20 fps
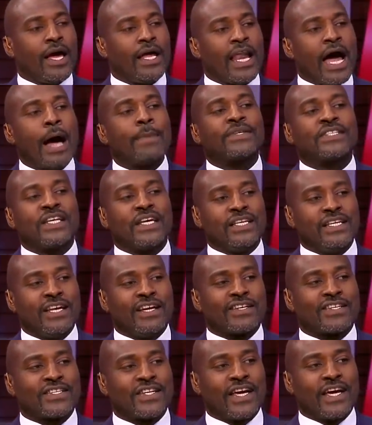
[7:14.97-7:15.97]
And I'm
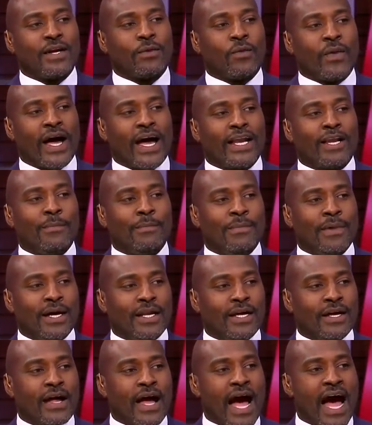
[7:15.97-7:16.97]
sitting there saying, wait a
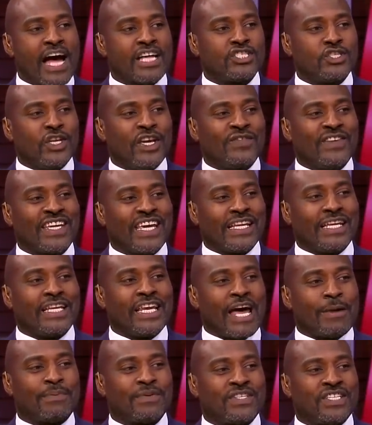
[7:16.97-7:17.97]
minute, how'd you even get
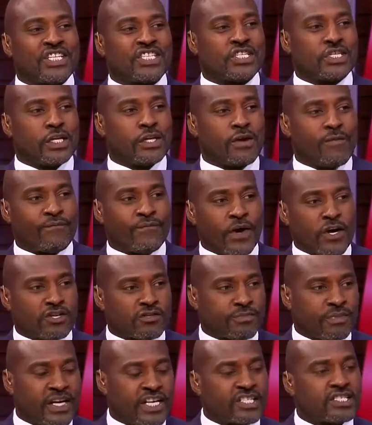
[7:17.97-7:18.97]
in that position in the
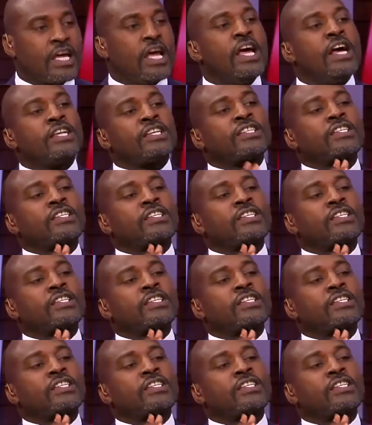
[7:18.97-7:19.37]
first place?